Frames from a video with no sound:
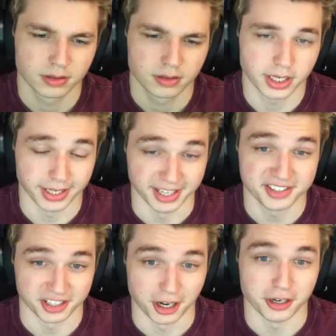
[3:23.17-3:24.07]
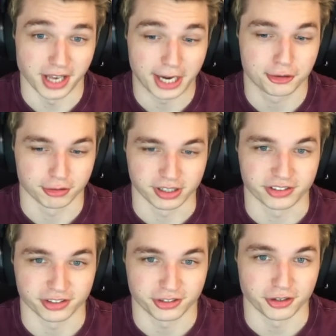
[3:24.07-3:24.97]
It is an unnatural
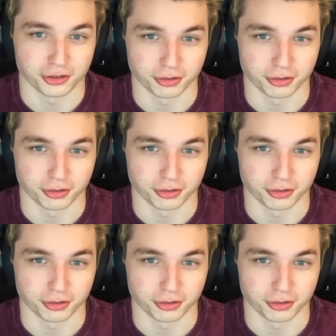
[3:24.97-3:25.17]
existence, you're